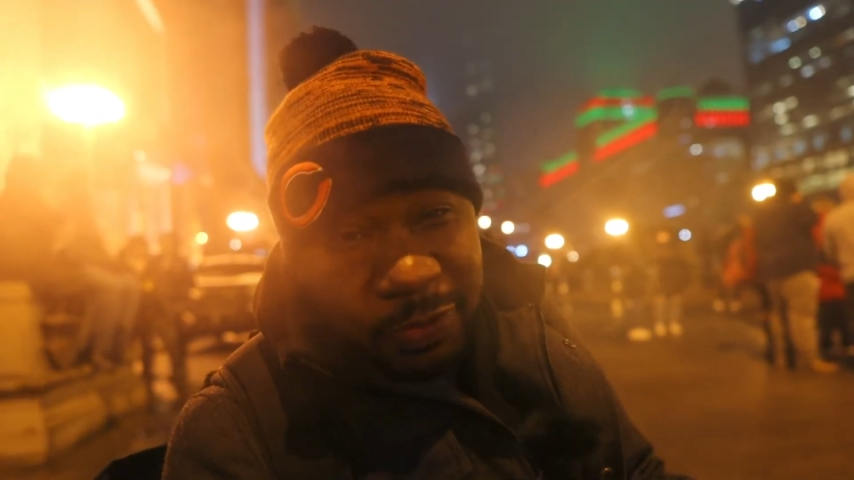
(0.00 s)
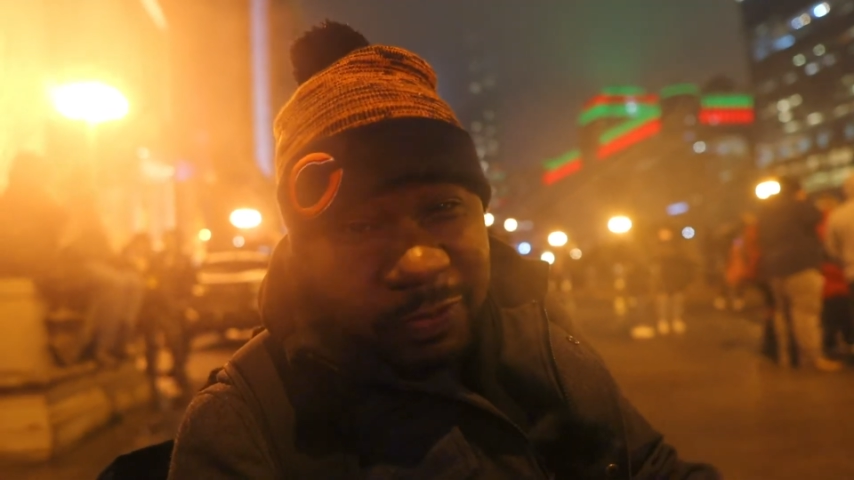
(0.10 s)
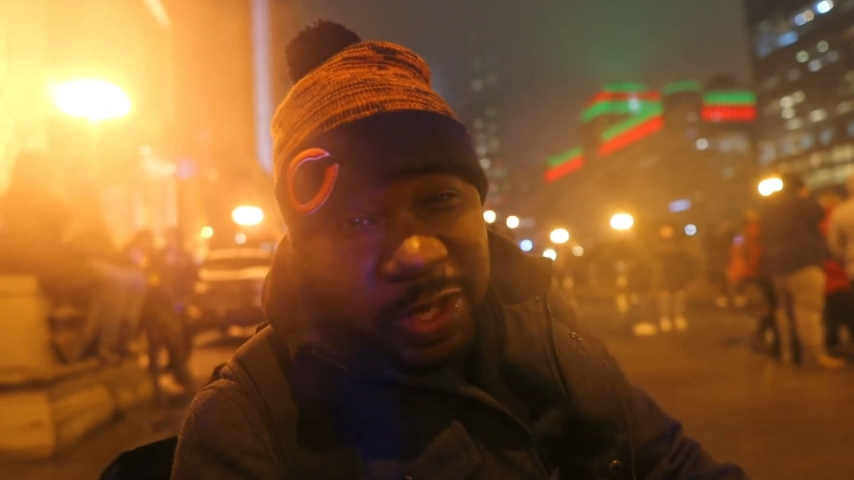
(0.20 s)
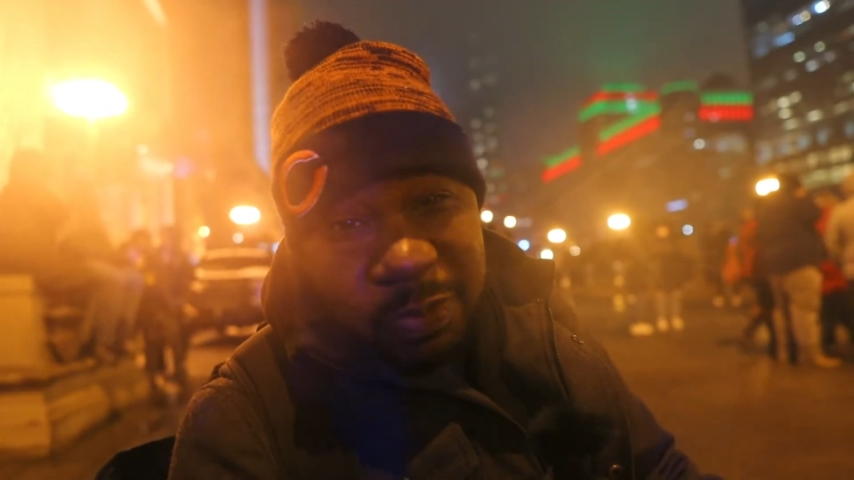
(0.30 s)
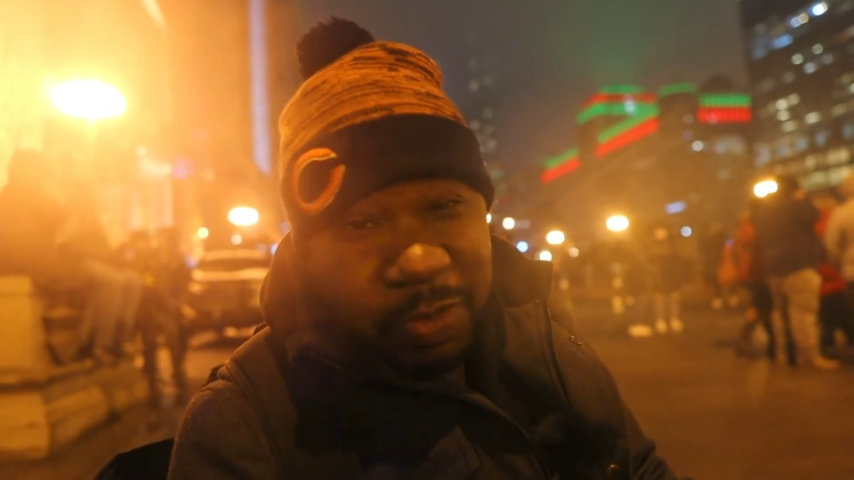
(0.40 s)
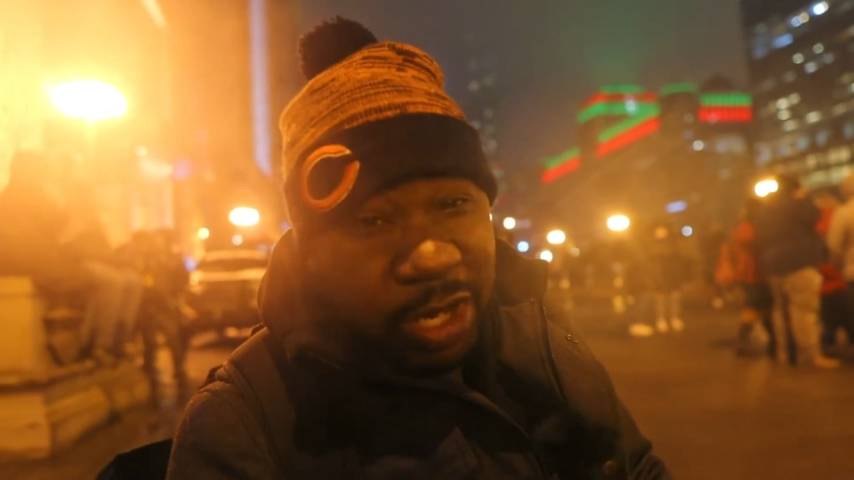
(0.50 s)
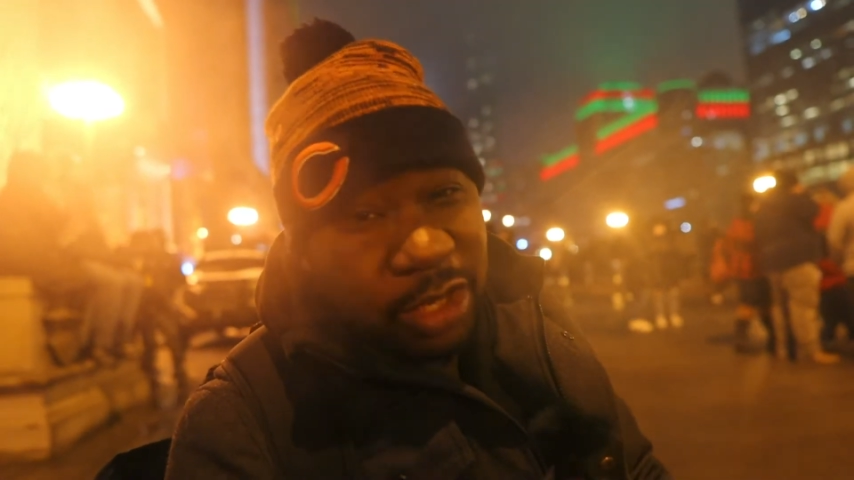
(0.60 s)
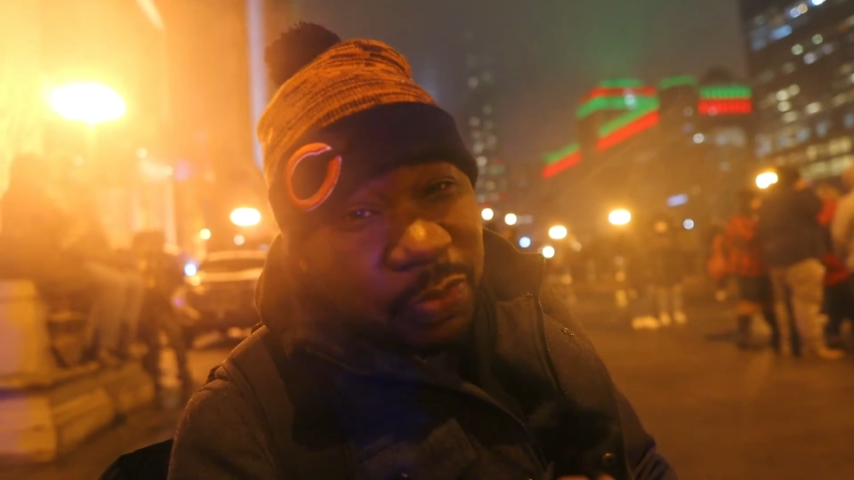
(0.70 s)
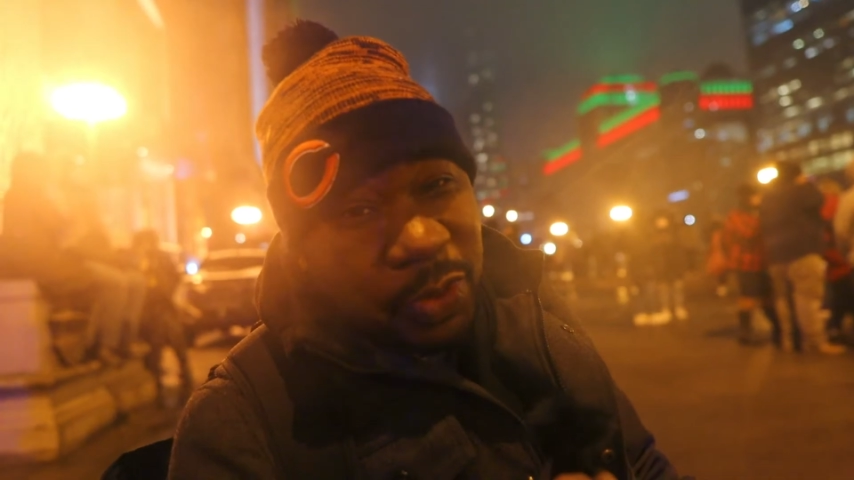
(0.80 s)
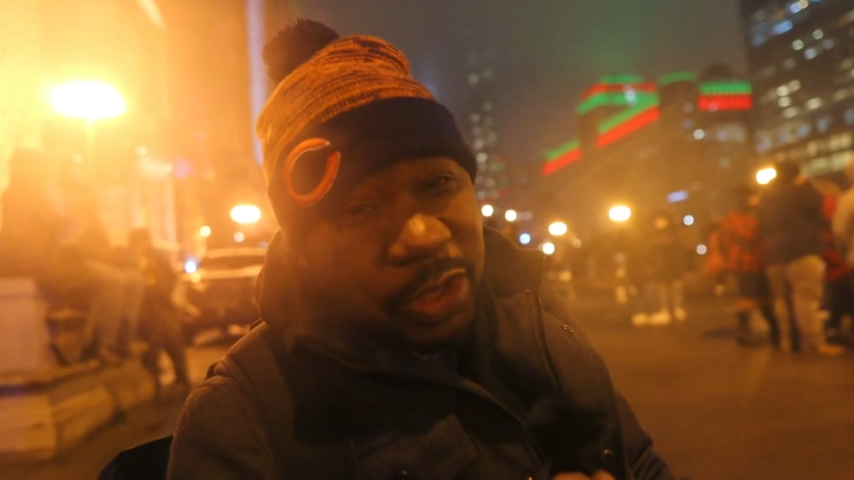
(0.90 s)
15
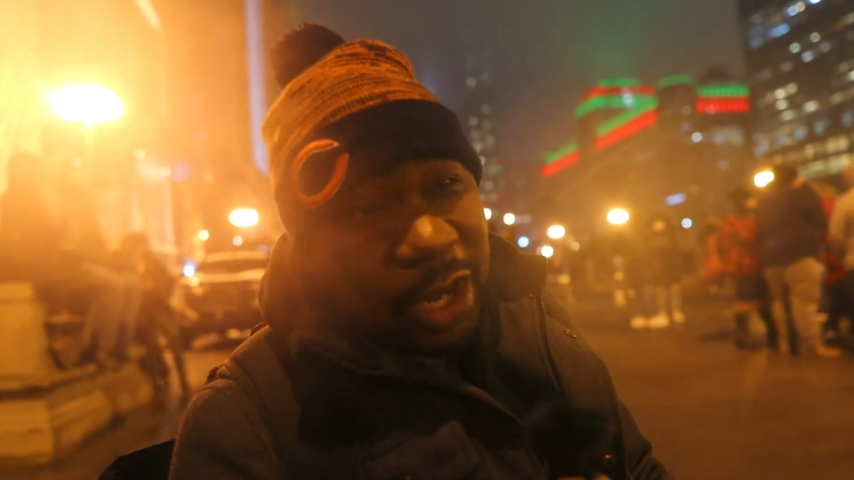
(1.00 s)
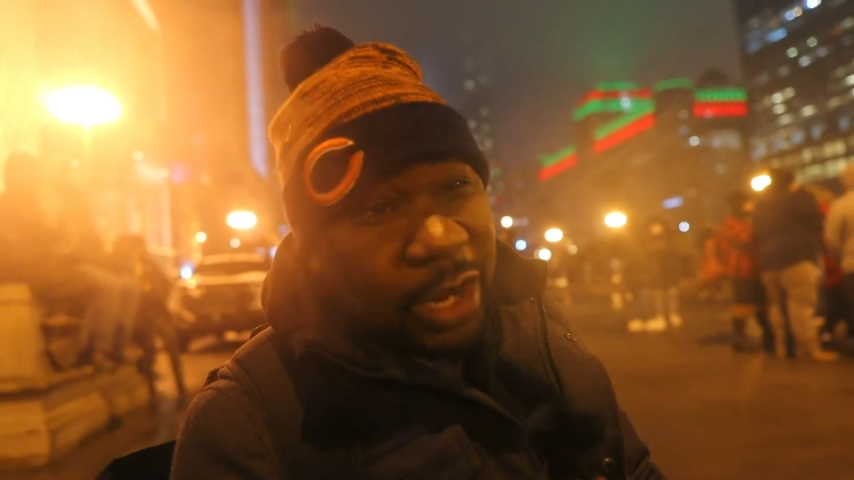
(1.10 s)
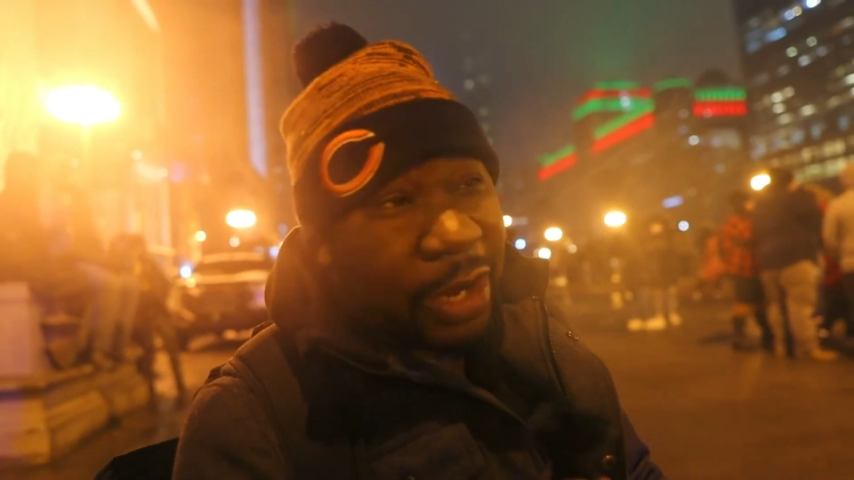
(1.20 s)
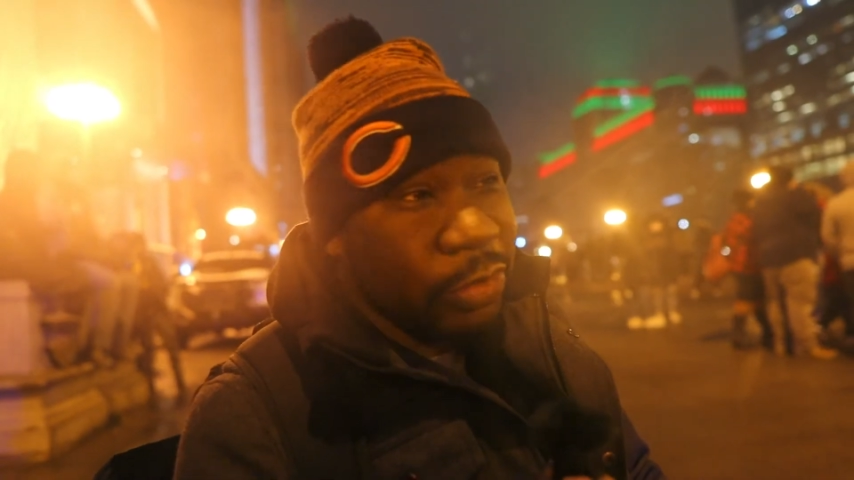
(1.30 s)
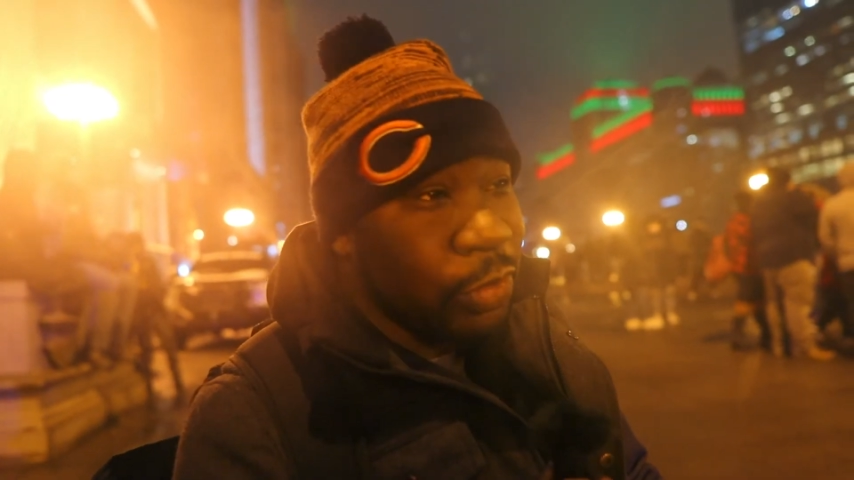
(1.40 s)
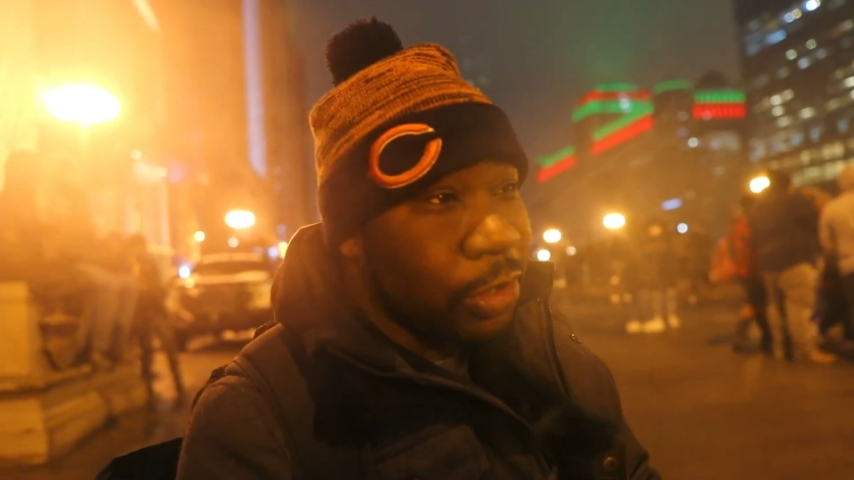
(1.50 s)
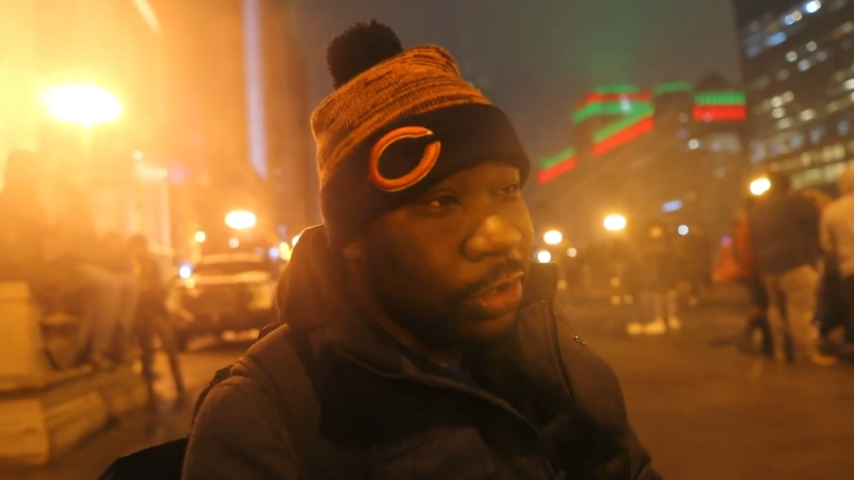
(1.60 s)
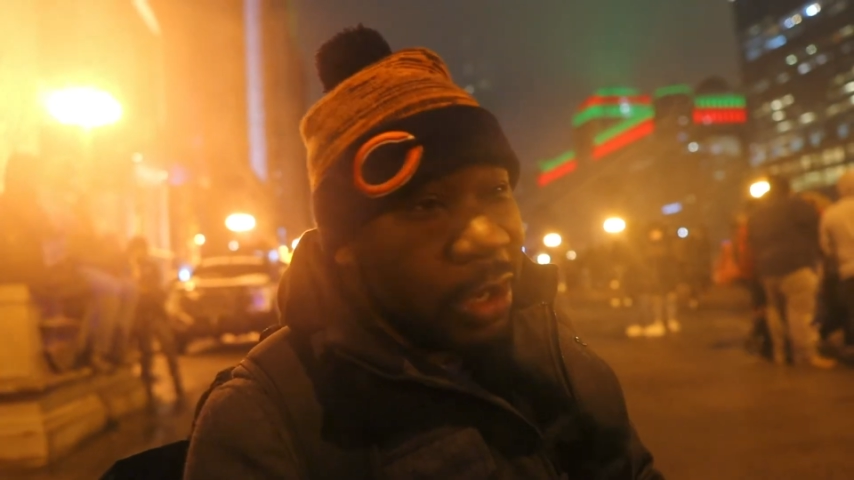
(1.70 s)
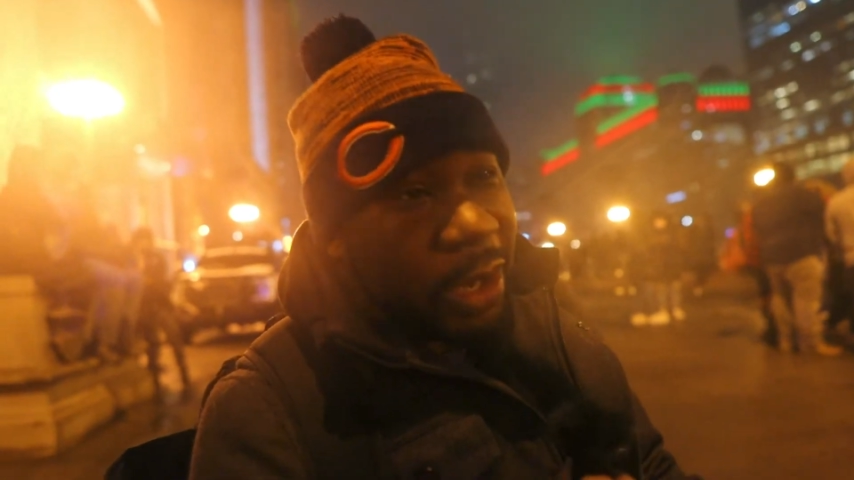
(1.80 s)
minutes when the clock struck